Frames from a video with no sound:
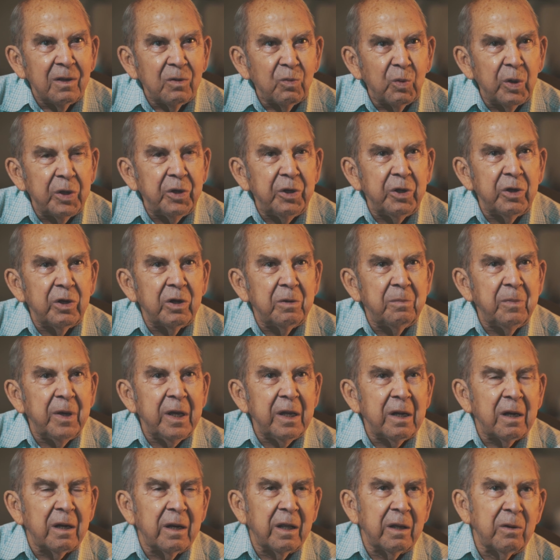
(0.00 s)
We knew
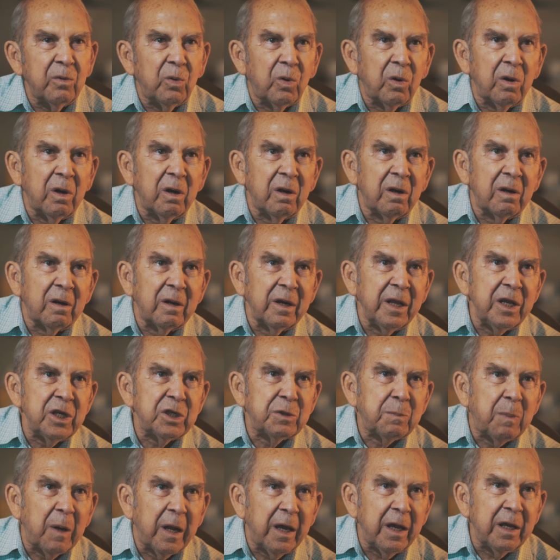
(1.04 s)
immediately where
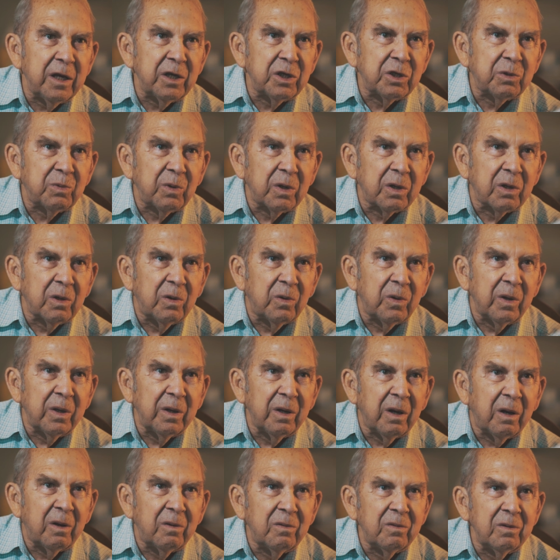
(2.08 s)
lease plays were
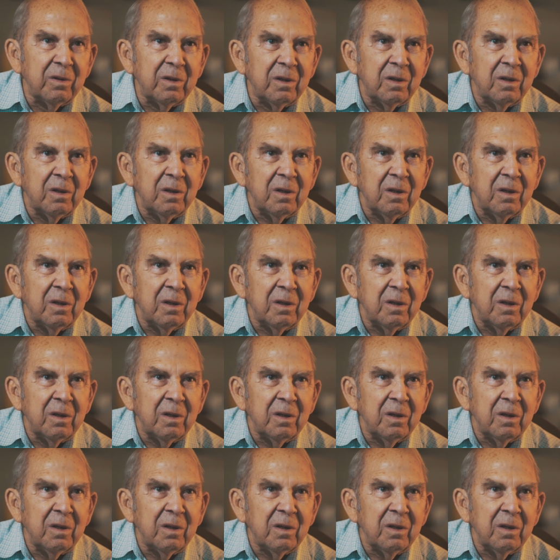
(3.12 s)
going on.